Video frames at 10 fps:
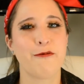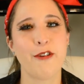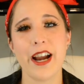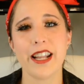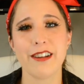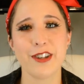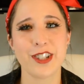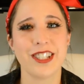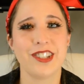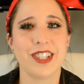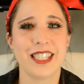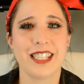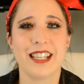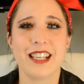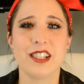Freddy vs.
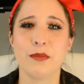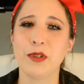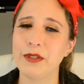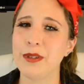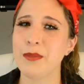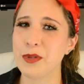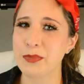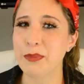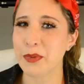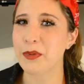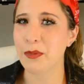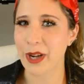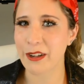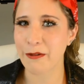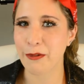Jason is a movie most people were
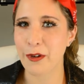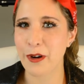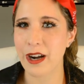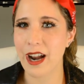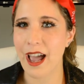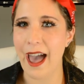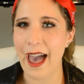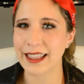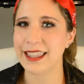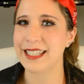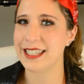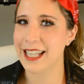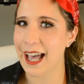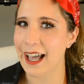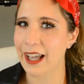waiting for at the
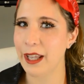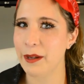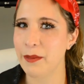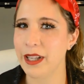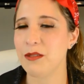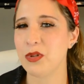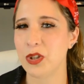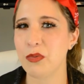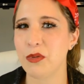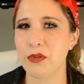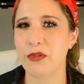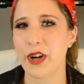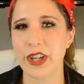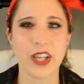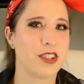time. And I'm sure we were
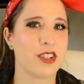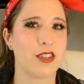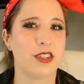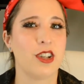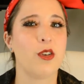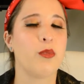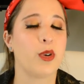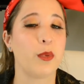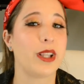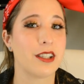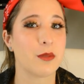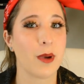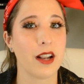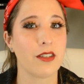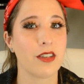very curious to see who would win this
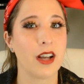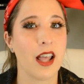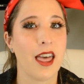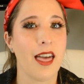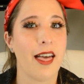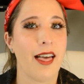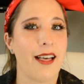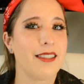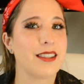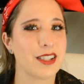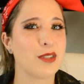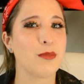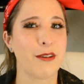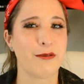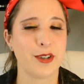battle. And this is
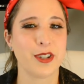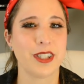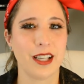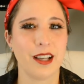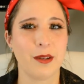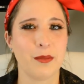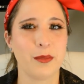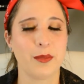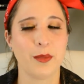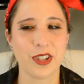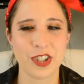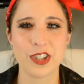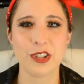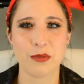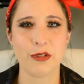my first time
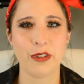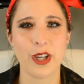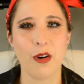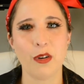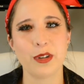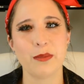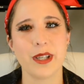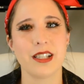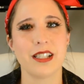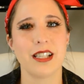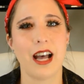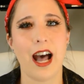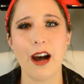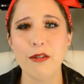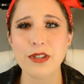watching this movie. Only because
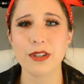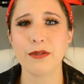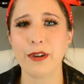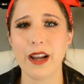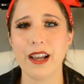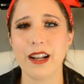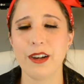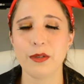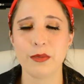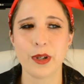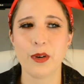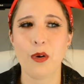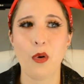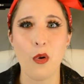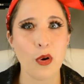I was afraid it would be
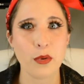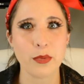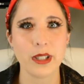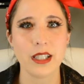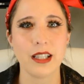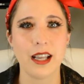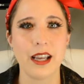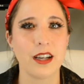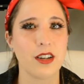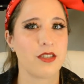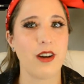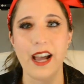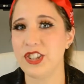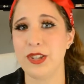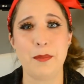horribly like
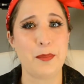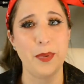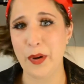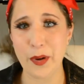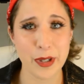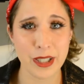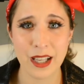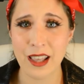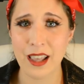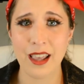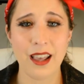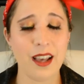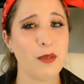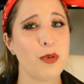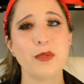crash and burn.
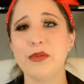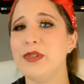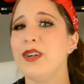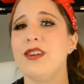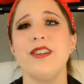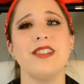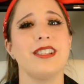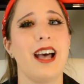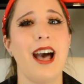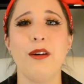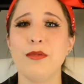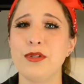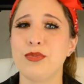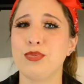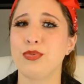And with moviegoers, I
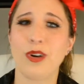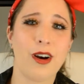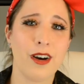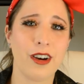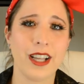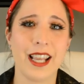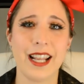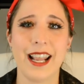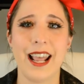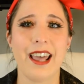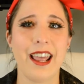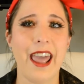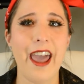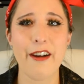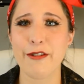was wrong, and it had
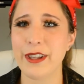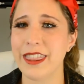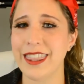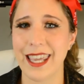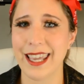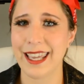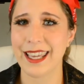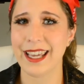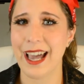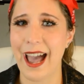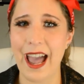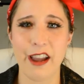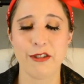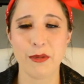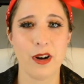everything I
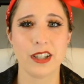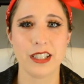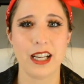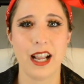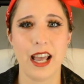ever wanted.